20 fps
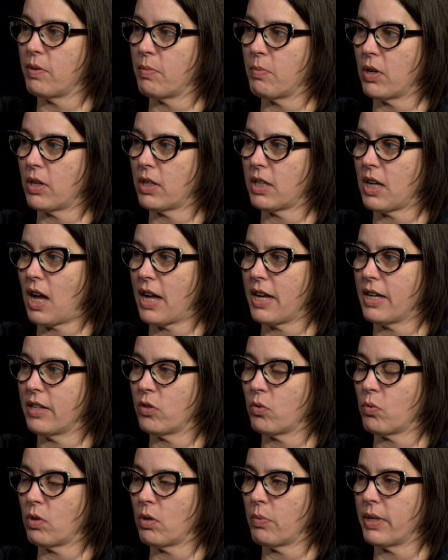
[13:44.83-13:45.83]
book
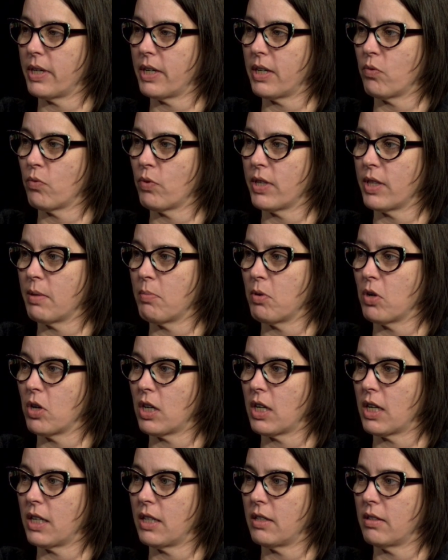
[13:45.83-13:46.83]
tie-ins where we can read the
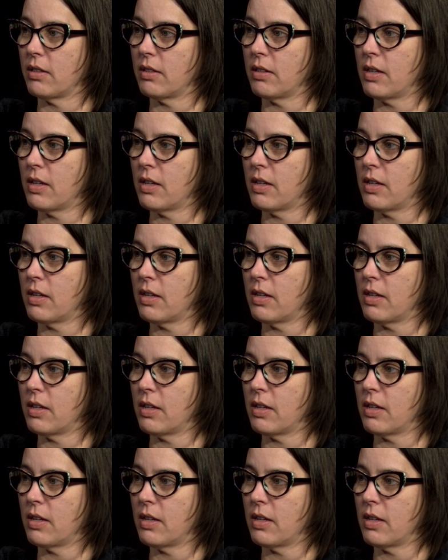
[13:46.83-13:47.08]
book, and